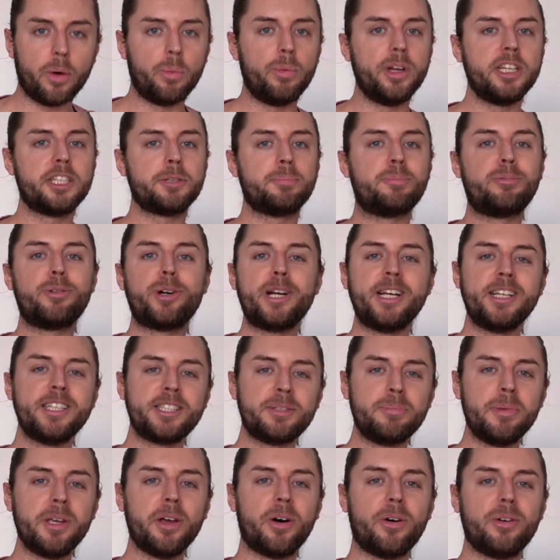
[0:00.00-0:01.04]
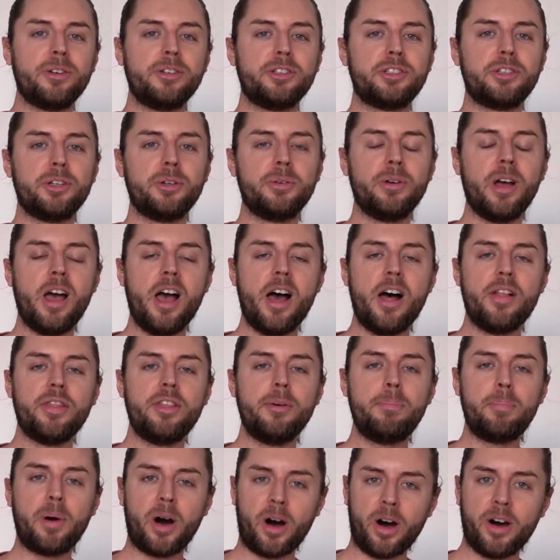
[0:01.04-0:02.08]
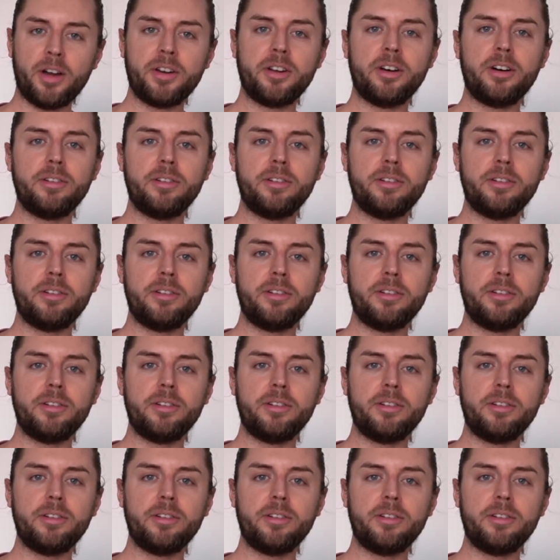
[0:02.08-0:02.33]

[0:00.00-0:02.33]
which brings me on to the partner